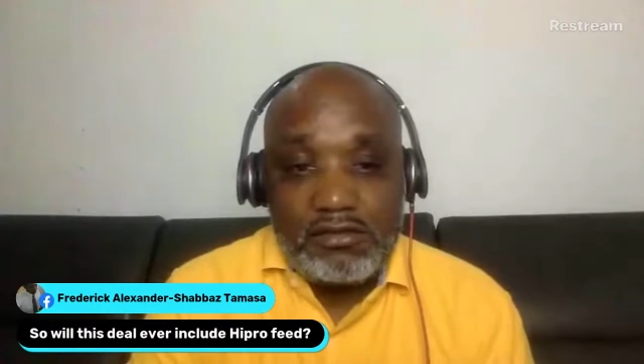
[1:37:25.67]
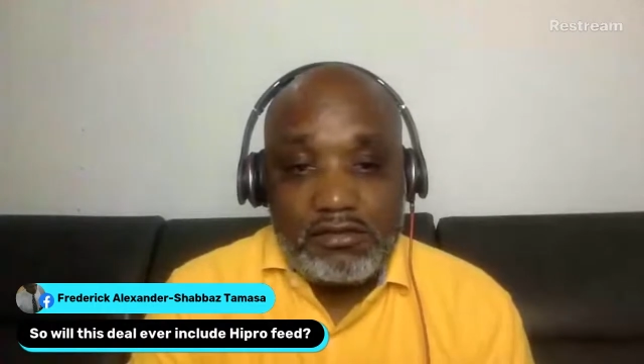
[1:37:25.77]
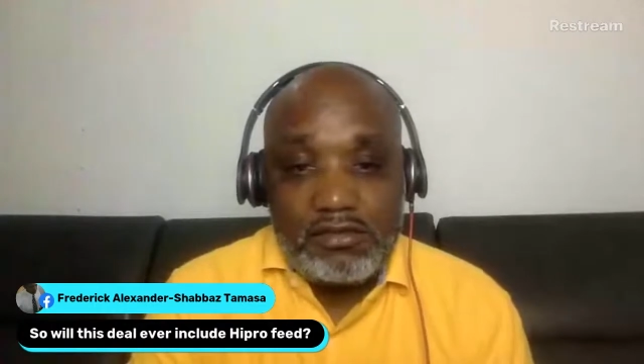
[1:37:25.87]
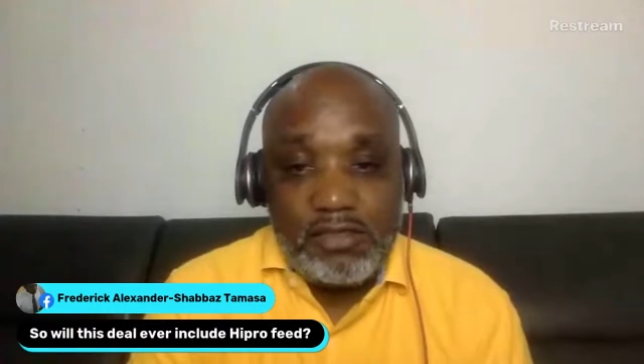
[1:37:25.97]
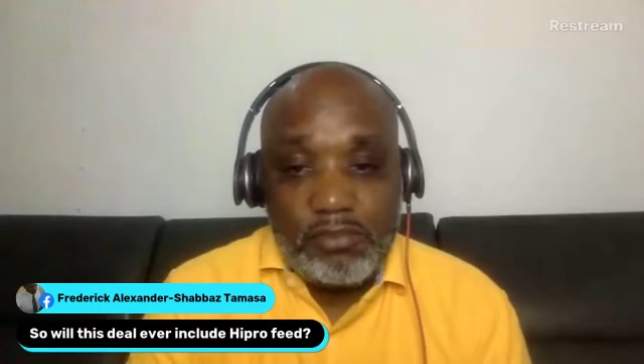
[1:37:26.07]

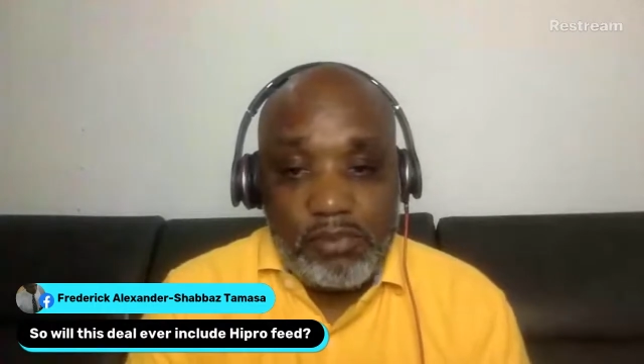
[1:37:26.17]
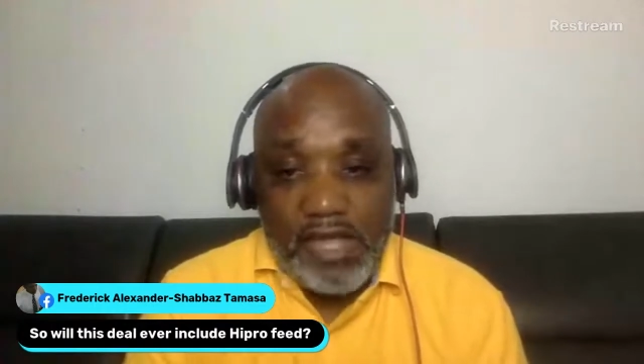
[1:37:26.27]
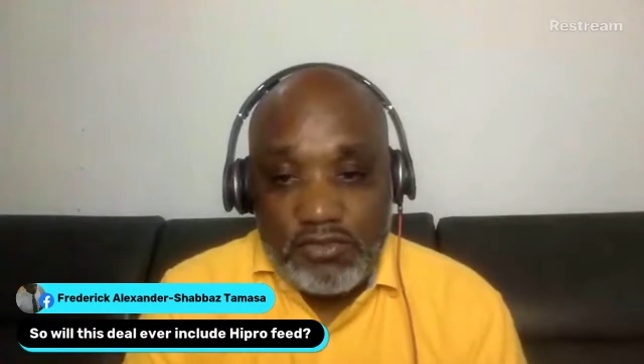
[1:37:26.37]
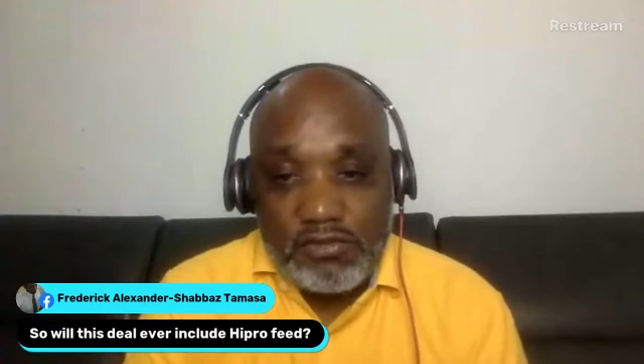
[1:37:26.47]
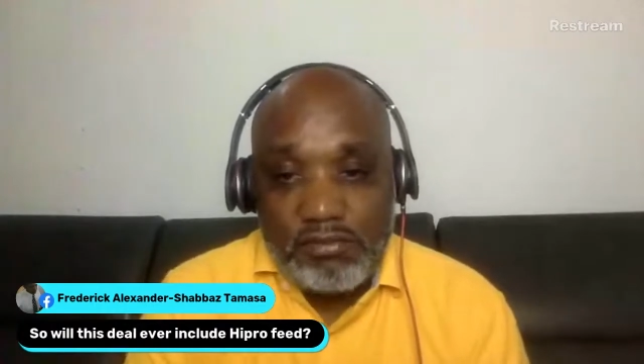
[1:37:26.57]
their
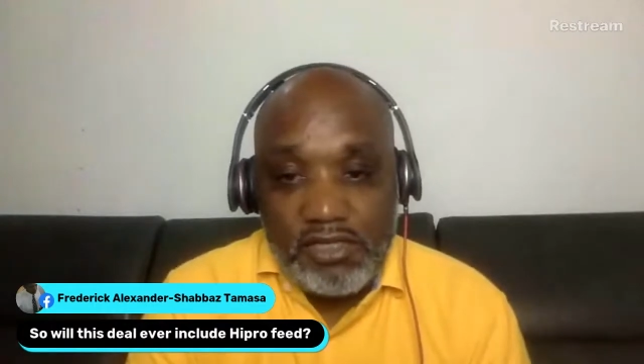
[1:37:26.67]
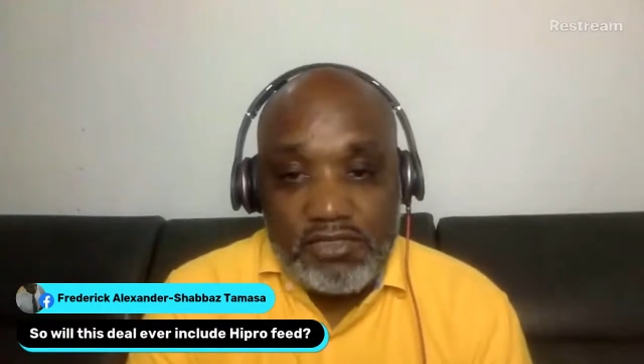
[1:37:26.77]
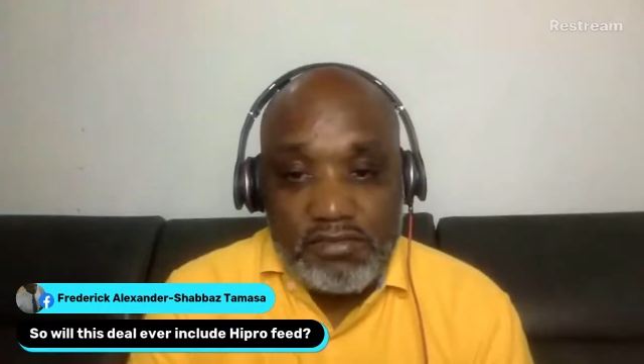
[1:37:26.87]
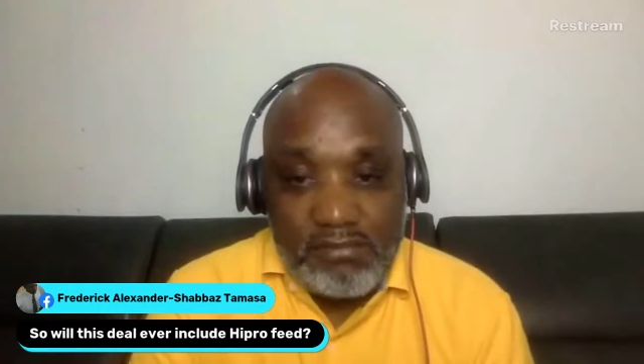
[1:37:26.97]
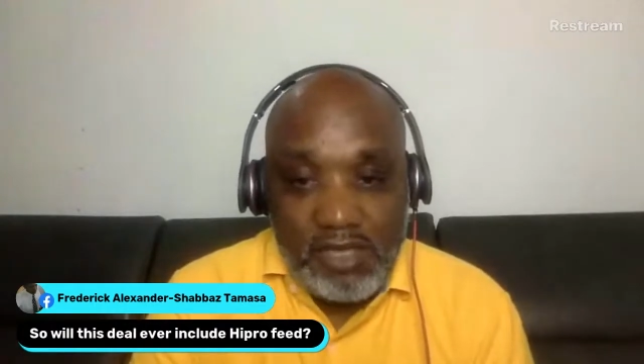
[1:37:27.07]
price would be
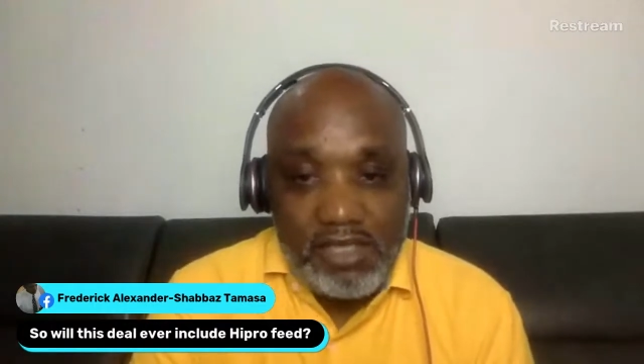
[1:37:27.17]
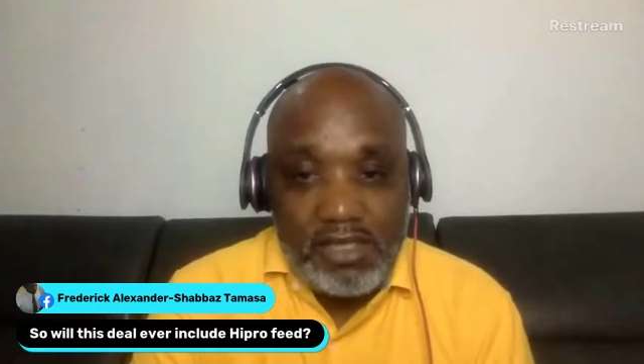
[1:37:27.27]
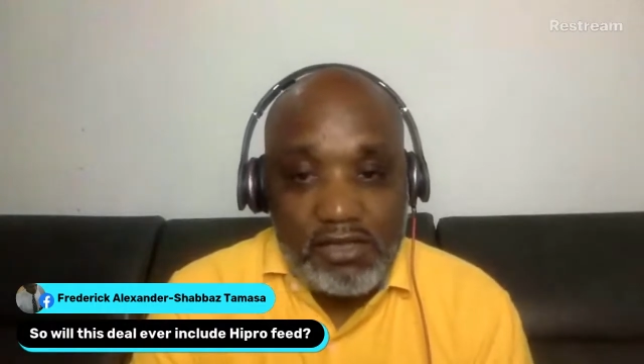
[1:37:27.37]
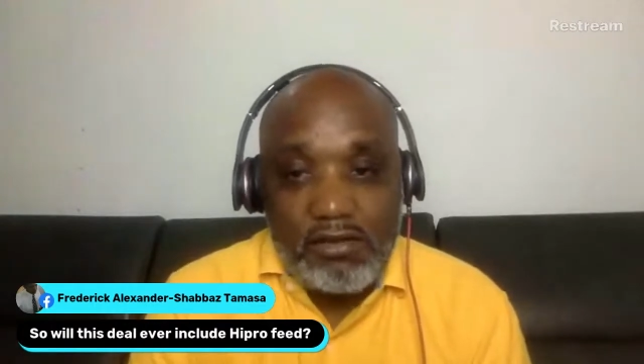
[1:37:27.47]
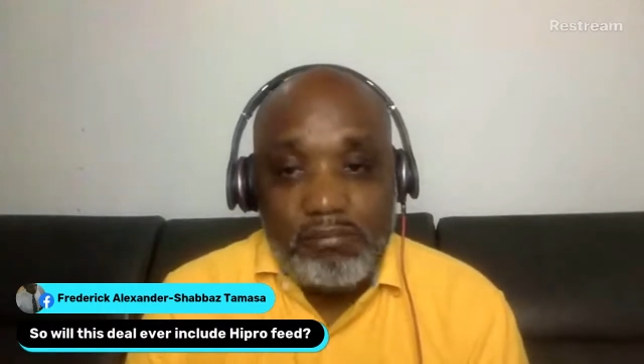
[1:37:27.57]
to make
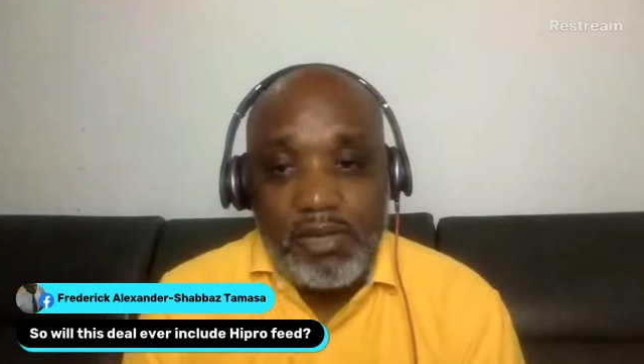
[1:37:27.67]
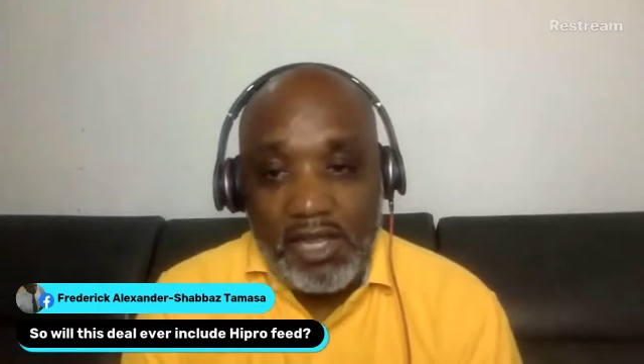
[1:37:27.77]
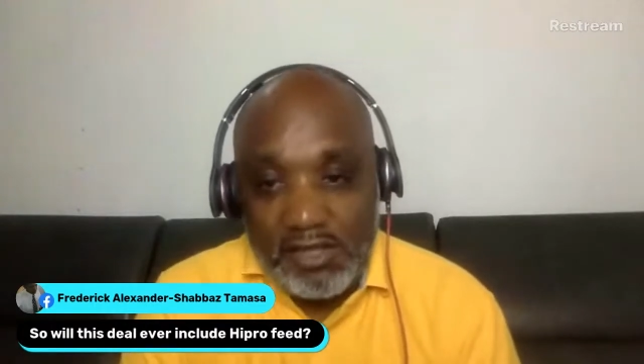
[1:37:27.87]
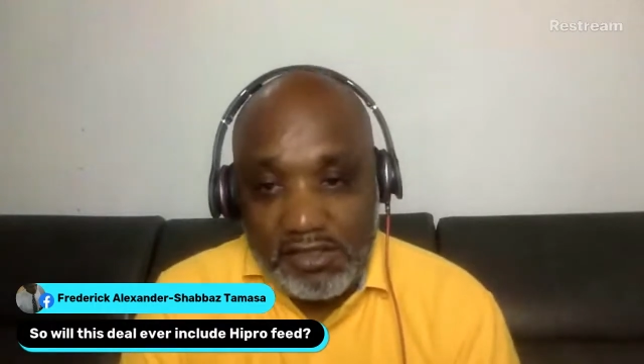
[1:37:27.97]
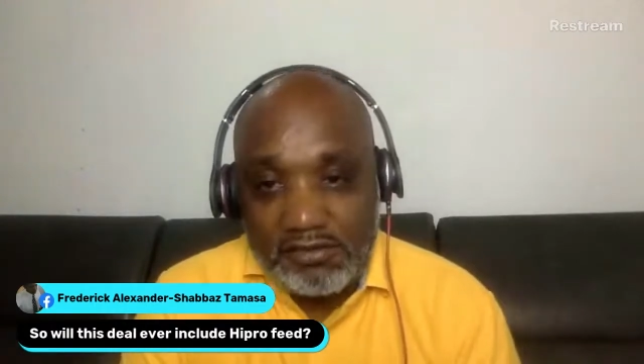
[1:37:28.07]
it
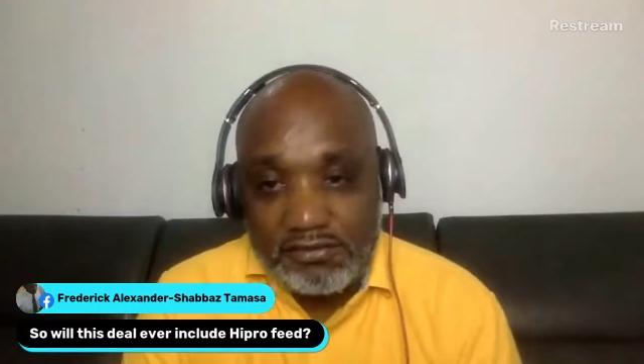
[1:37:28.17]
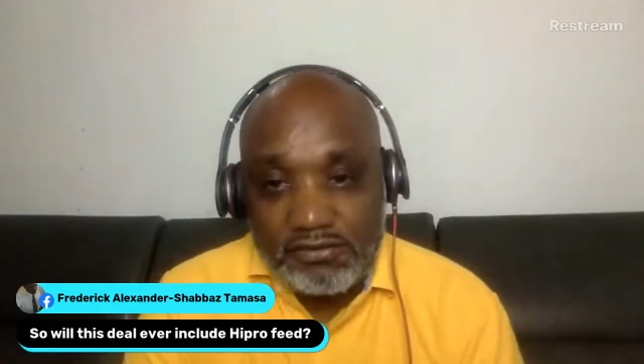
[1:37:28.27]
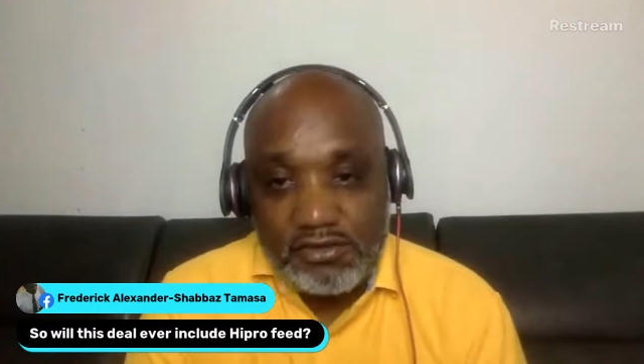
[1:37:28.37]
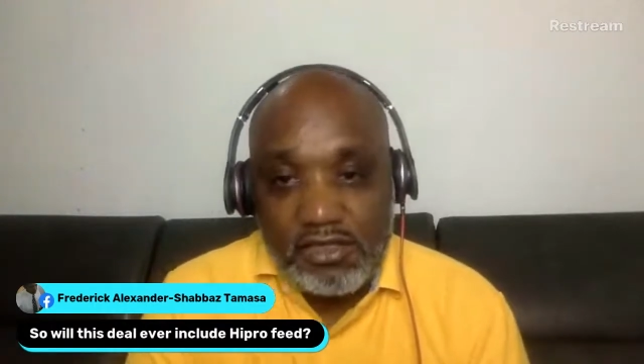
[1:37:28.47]
competitive